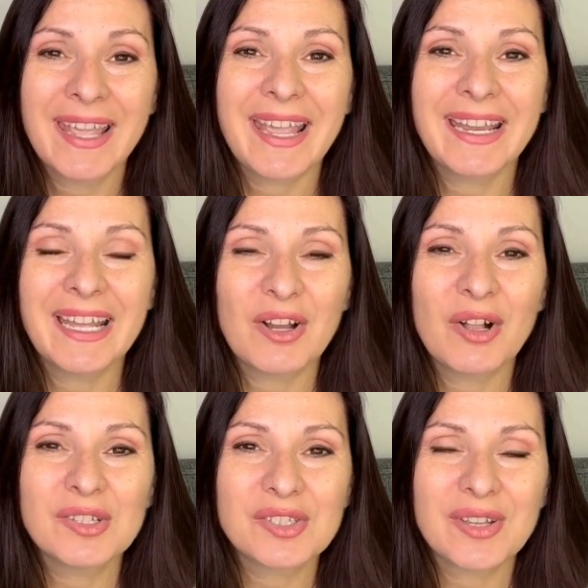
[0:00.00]
And I
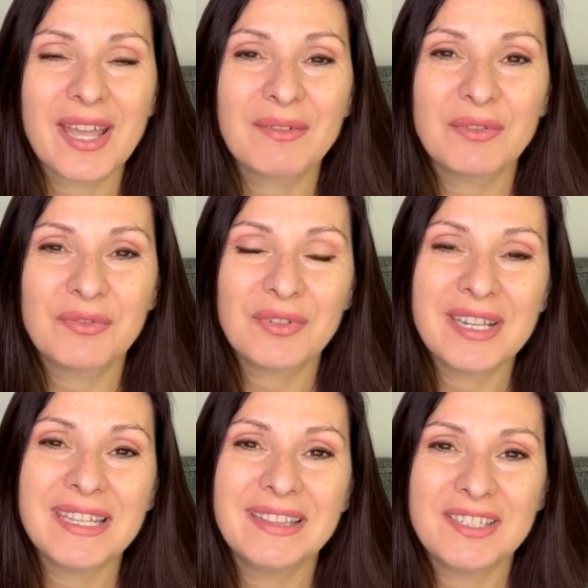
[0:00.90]
also have a
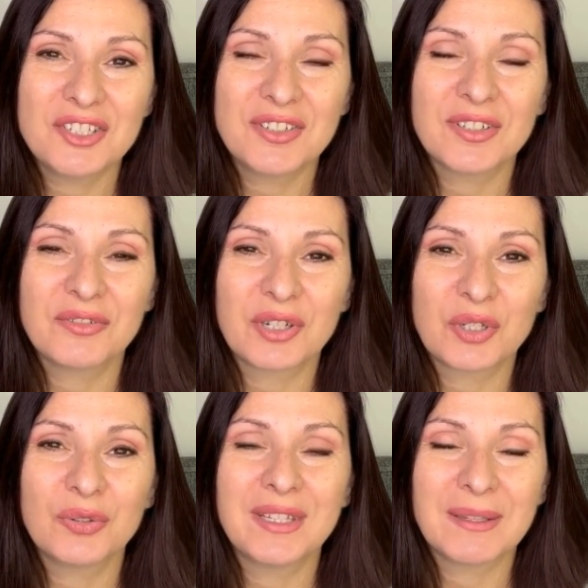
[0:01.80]
free digital
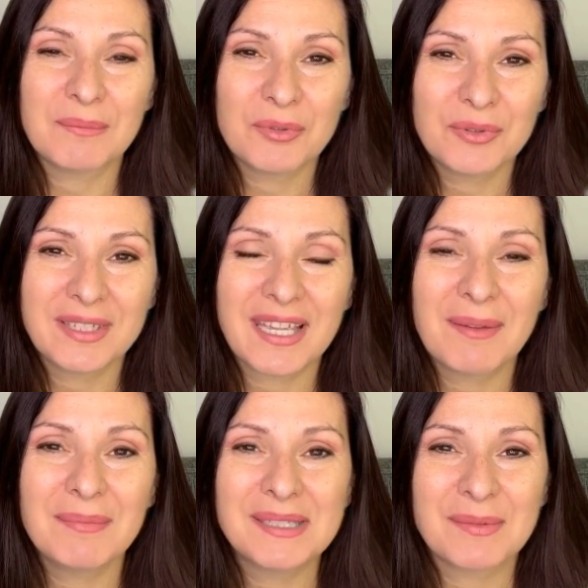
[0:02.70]
recruiting
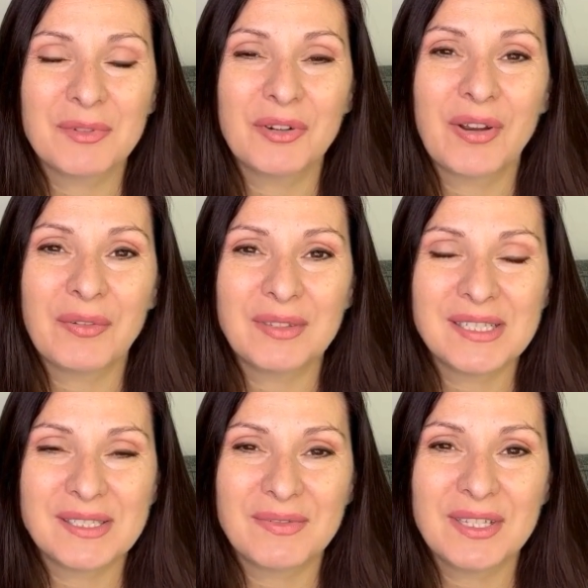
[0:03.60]
bootcamp somewhere around
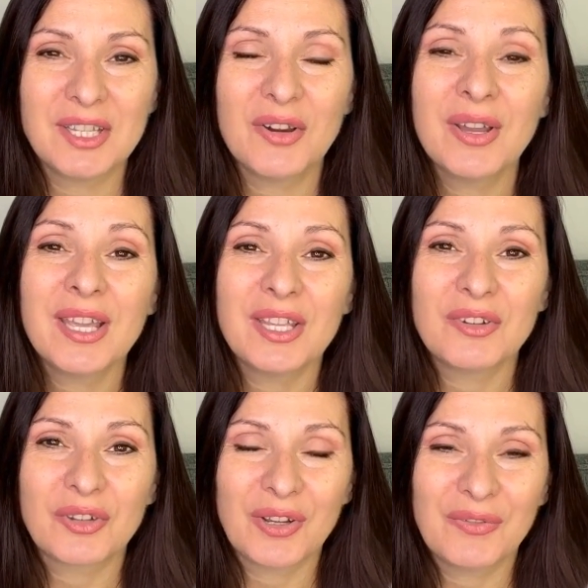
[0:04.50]
this video.
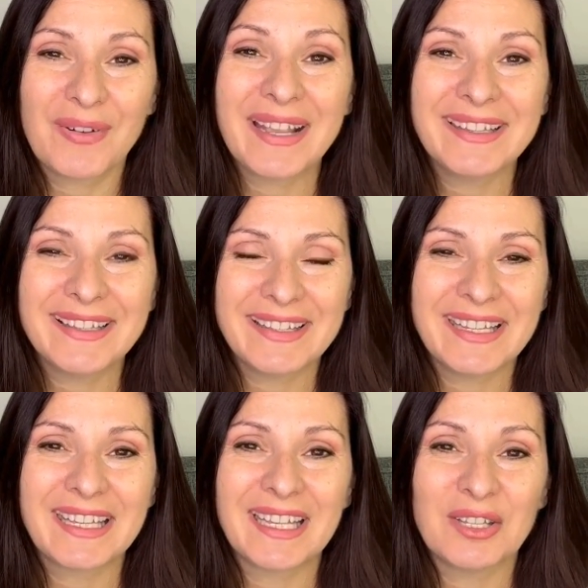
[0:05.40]
You're gonna find the
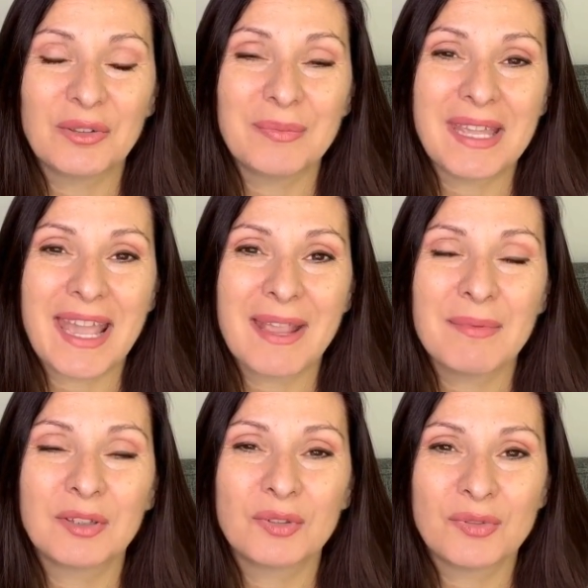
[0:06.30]
link and you'll be
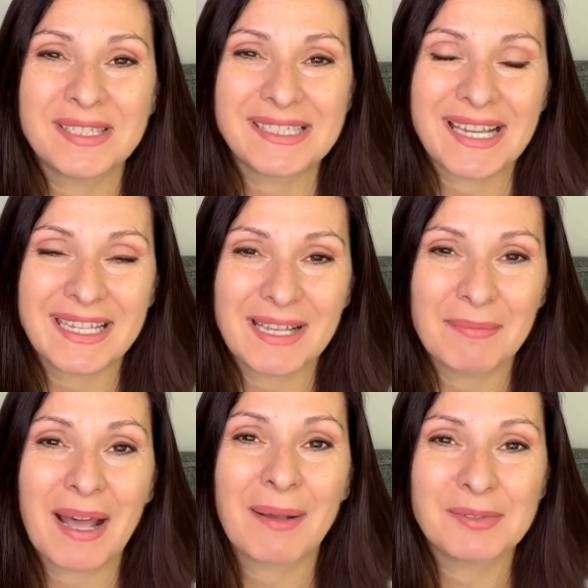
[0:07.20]
able to sign up
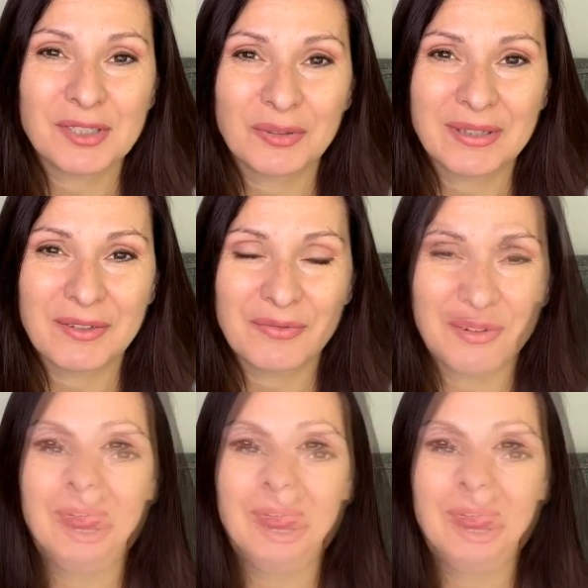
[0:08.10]
absolutely free.